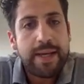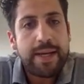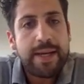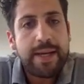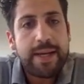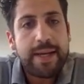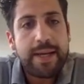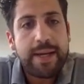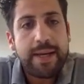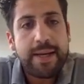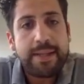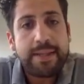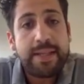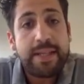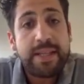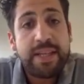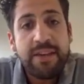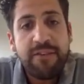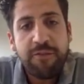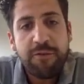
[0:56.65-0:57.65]

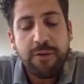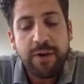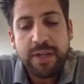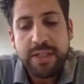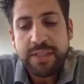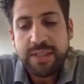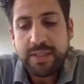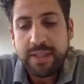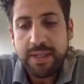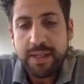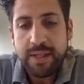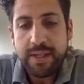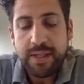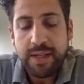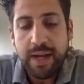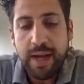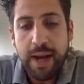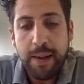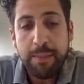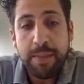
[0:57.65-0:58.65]
The difference,
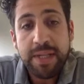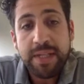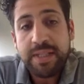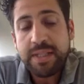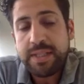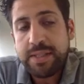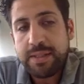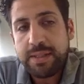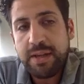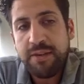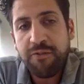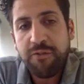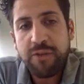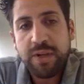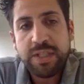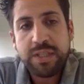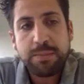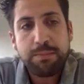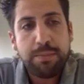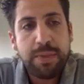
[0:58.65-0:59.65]
I made this
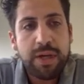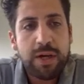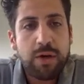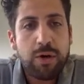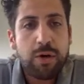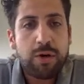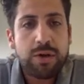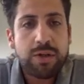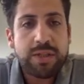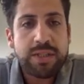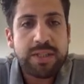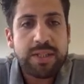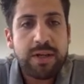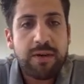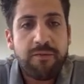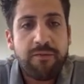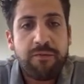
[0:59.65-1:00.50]
difference because